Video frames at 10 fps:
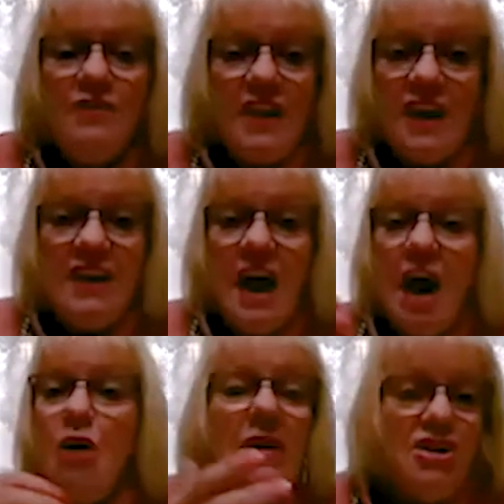getting
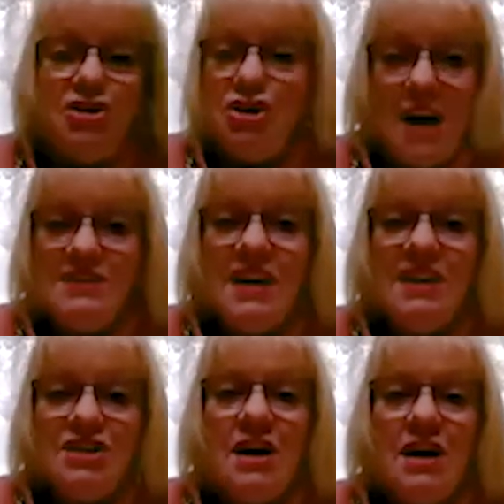how many shots at
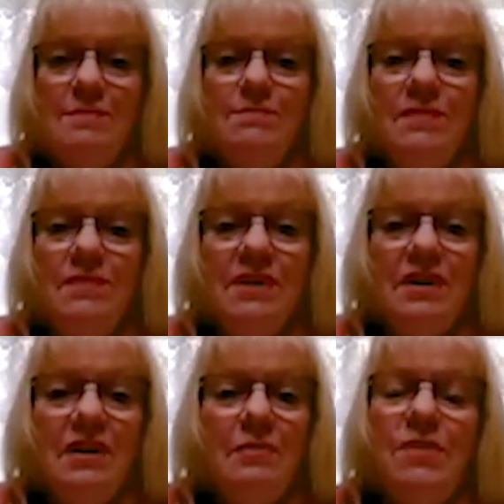a time?
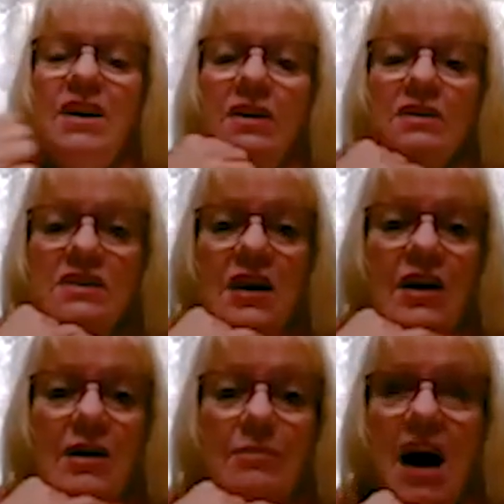Because
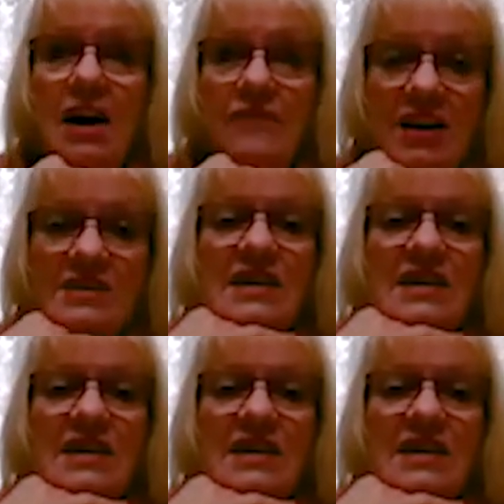I've had